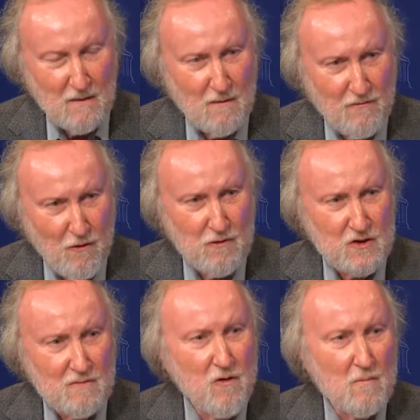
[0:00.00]
First
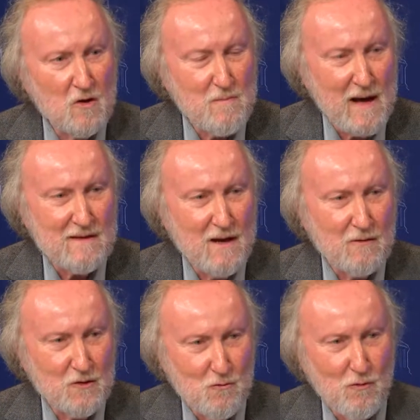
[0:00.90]
and foremost, Mac
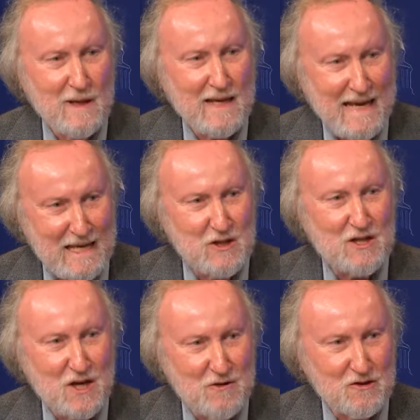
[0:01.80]
Taylor is really easy
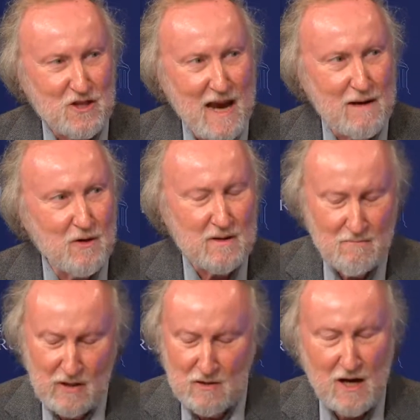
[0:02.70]
to understand
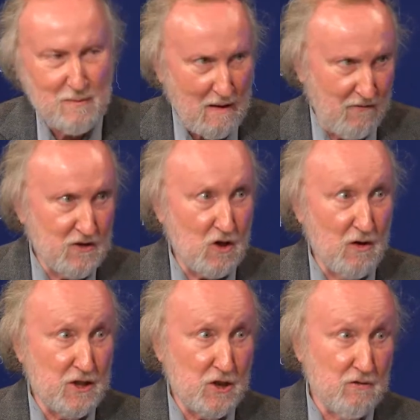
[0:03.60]
when he talks about
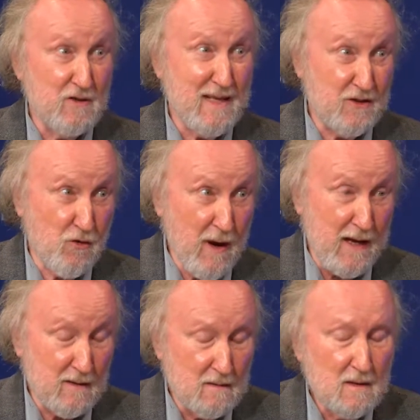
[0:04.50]
fiscal issues. That's great.